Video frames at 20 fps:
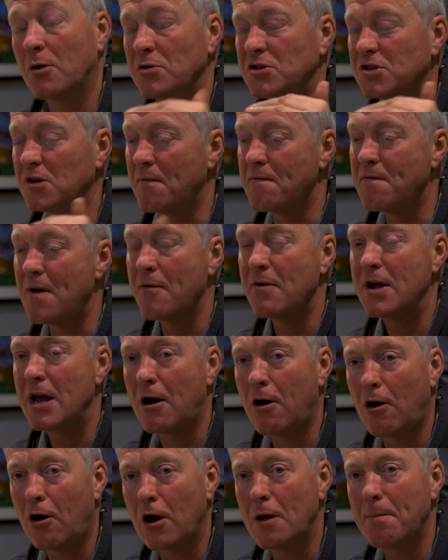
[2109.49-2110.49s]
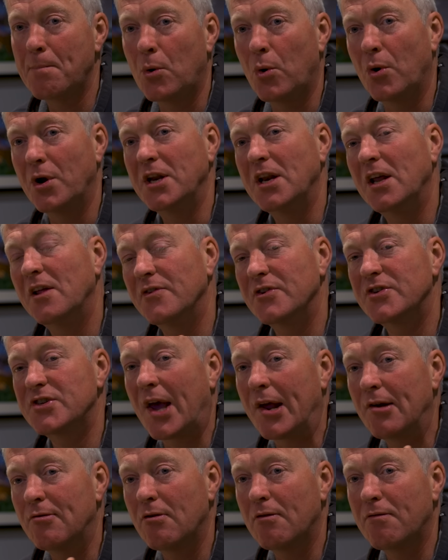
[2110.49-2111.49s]
which is a very high point in the
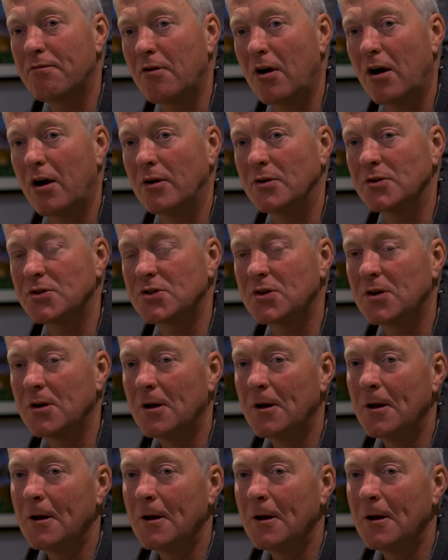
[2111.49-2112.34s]
centre of France.